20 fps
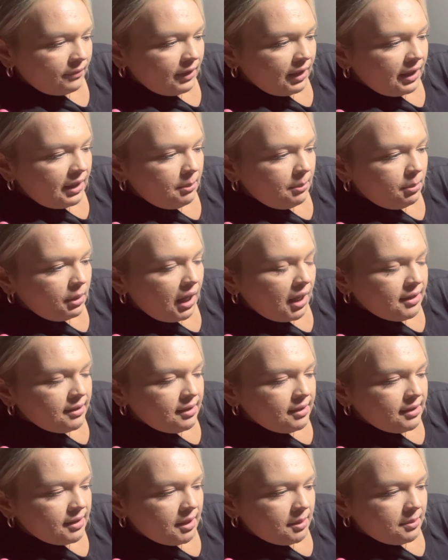It blocks
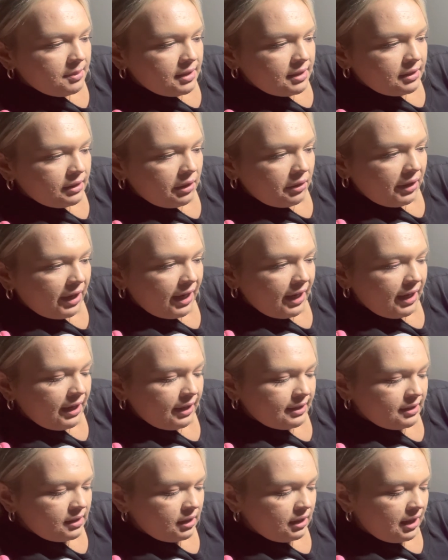the substance located
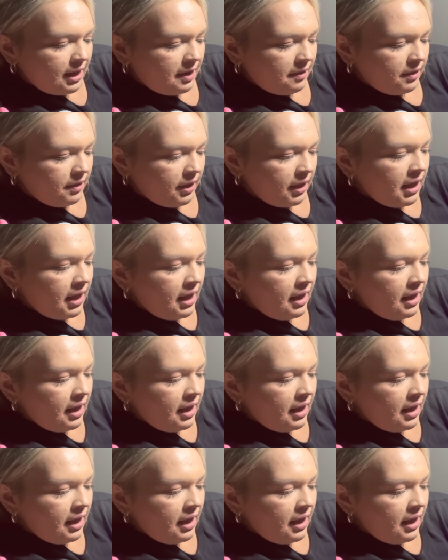in saliva